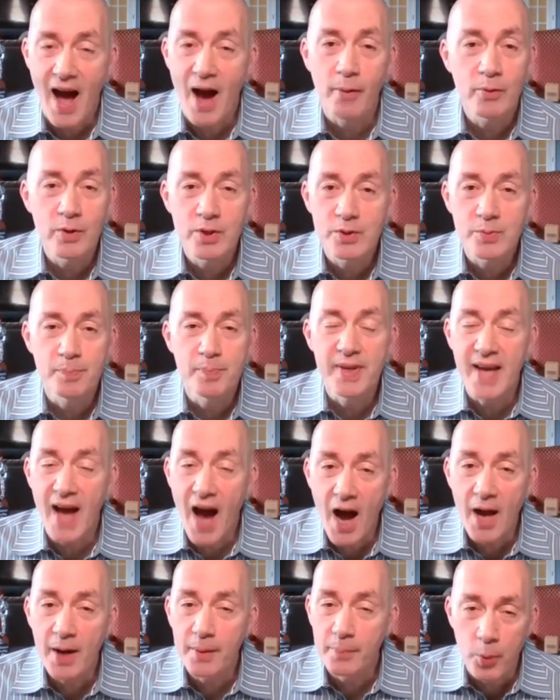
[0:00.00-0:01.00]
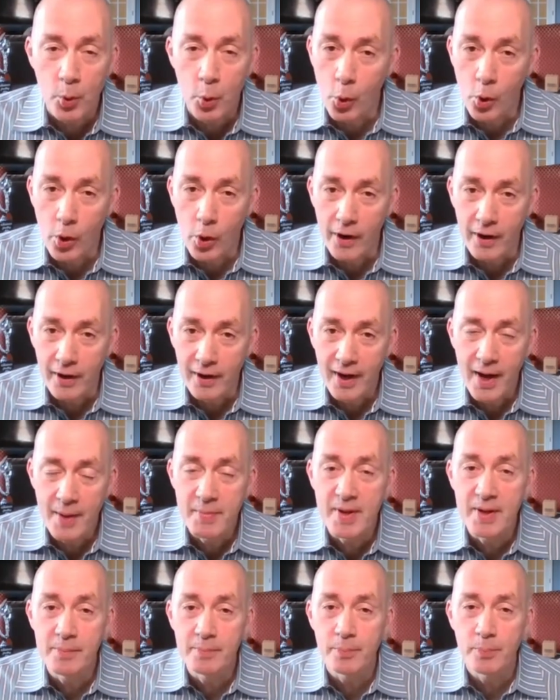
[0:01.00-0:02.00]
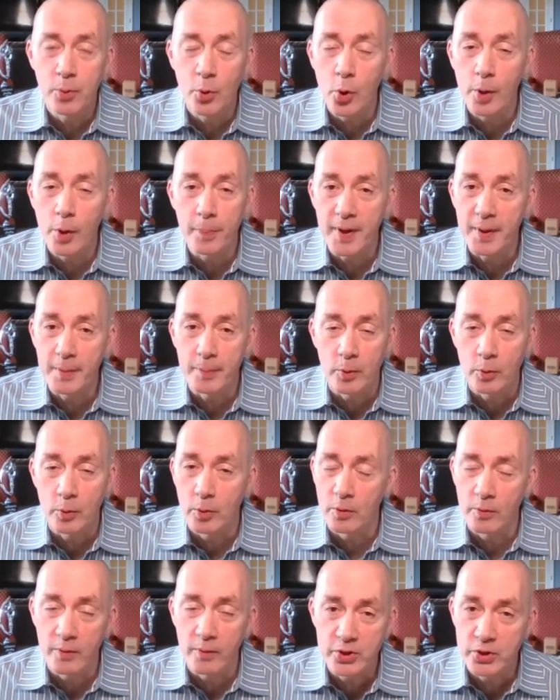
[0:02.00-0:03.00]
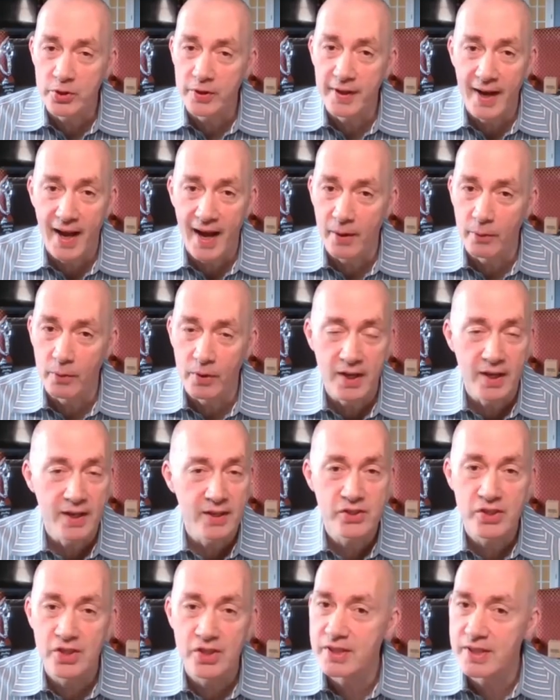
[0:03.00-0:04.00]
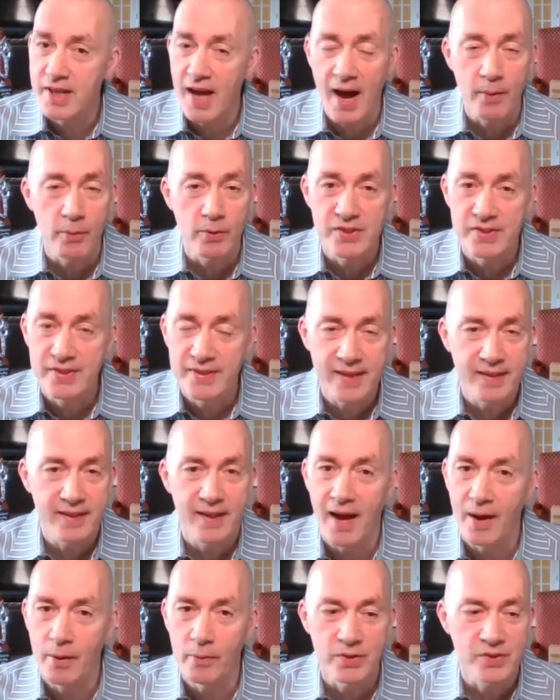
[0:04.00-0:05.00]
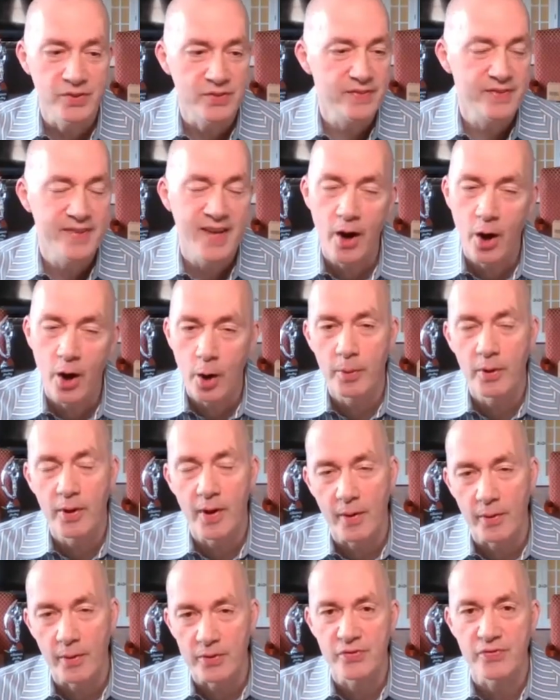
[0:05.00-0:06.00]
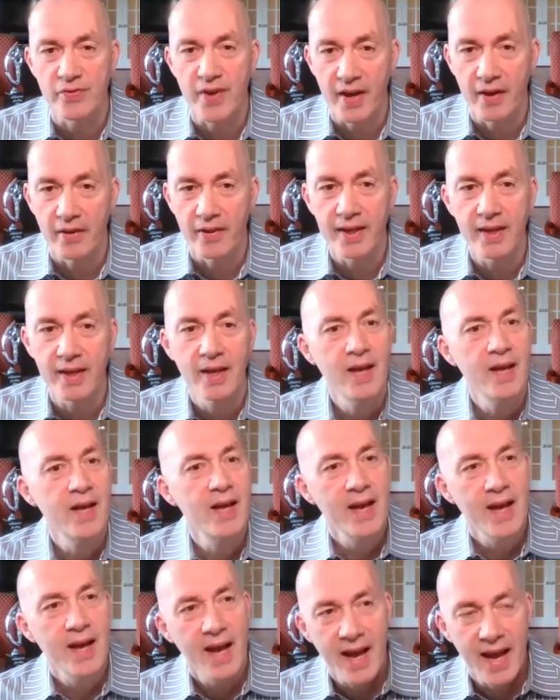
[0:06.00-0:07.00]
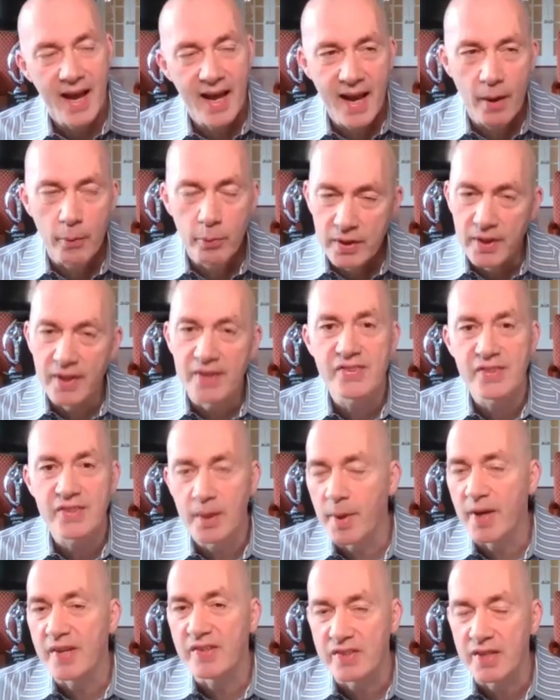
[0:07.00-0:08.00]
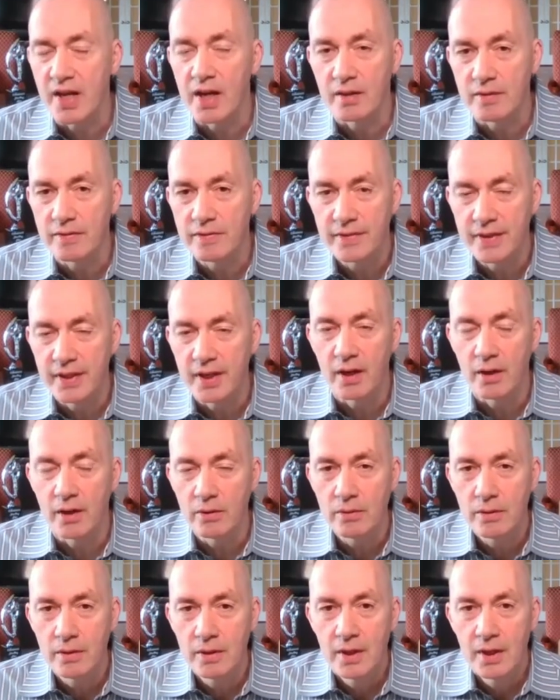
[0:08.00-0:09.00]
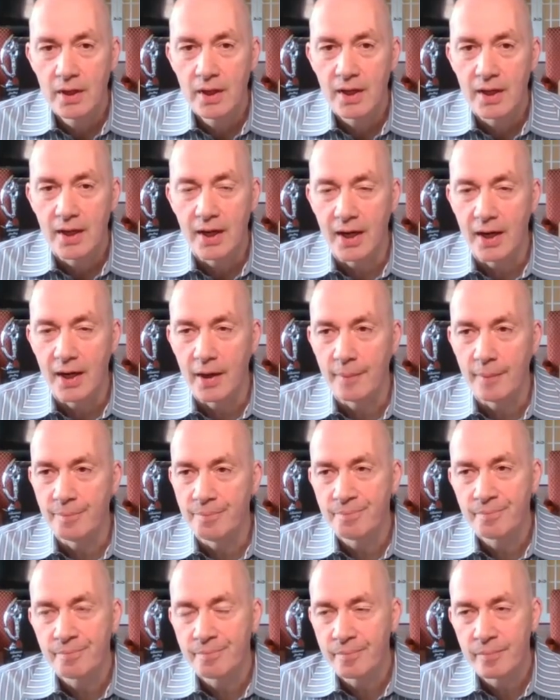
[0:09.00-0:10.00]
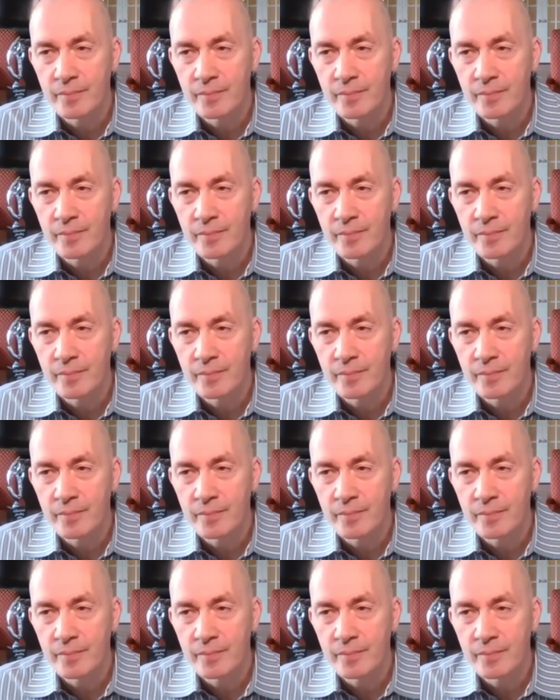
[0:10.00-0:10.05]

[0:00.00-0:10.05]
I was beyond poor. I mean, poor people were richer than I was. It's just I was I was terrible. I was failing, and I would listen to myself. You know, um,